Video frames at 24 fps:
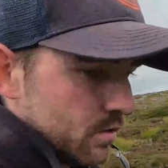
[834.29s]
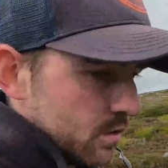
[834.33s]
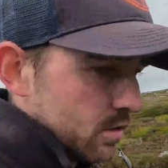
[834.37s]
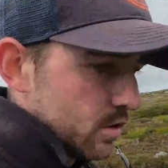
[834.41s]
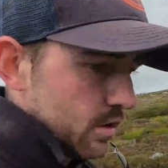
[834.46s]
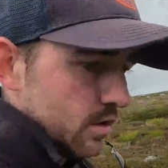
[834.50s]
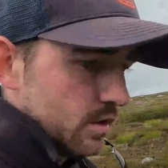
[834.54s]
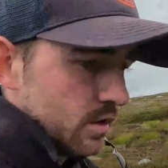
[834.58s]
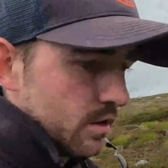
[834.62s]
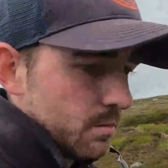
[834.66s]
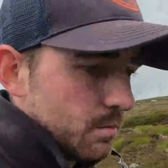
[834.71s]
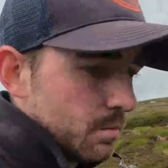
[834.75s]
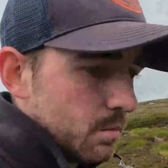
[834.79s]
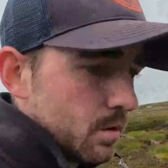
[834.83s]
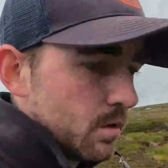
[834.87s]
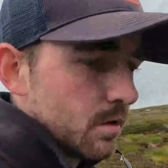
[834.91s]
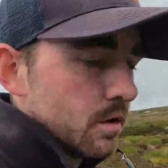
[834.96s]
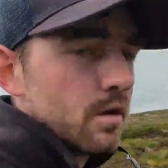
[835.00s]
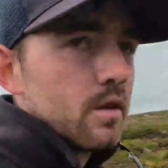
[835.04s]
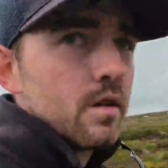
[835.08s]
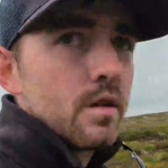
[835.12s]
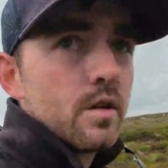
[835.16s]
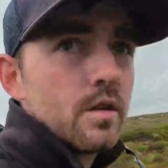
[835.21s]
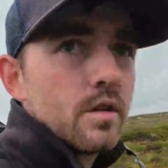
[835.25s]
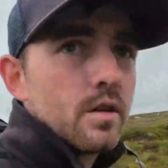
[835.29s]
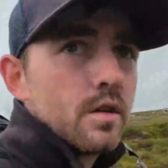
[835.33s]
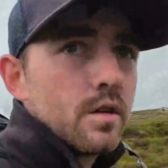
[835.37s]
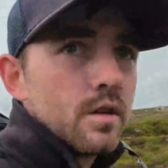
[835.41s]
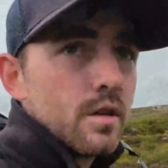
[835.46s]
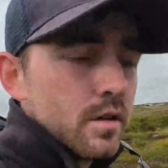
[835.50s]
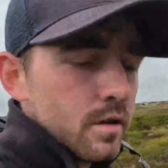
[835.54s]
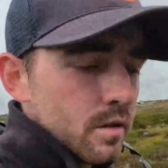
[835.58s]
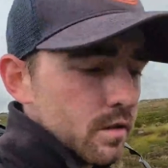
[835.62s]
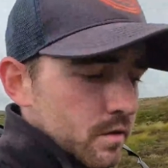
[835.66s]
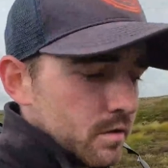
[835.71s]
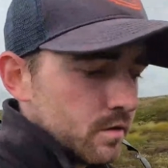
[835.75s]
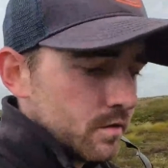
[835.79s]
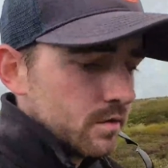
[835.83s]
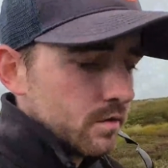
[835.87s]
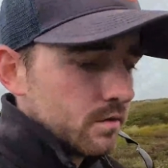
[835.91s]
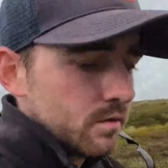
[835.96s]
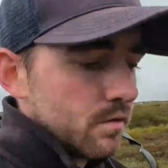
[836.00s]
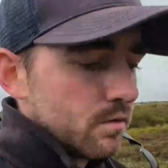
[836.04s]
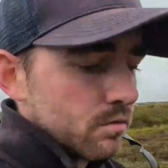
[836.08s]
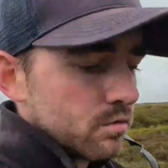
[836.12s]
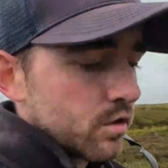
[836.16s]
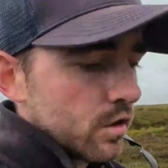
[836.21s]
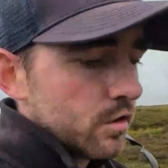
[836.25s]

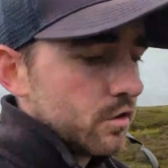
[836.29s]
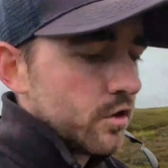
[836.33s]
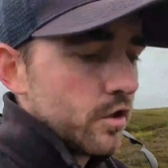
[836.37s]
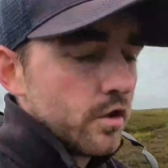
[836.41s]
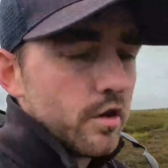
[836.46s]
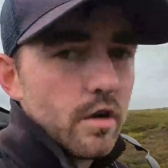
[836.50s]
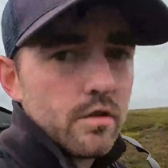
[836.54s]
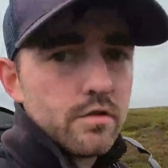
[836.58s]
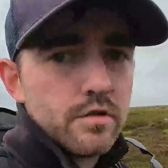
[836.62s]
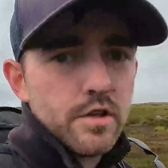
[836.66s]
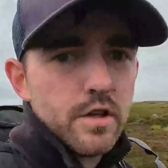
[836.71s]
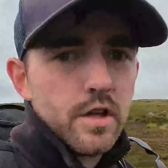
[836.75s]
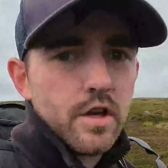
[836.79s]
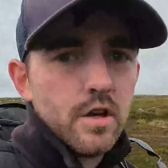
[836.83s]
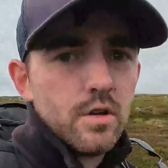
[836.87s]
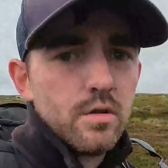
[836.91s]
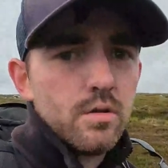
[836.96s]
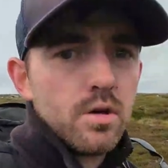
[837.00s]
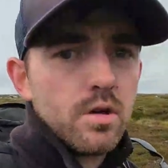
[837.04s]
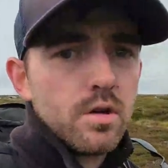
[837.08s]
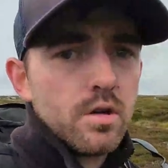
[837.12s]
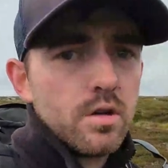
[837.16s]
I'll turn you around now.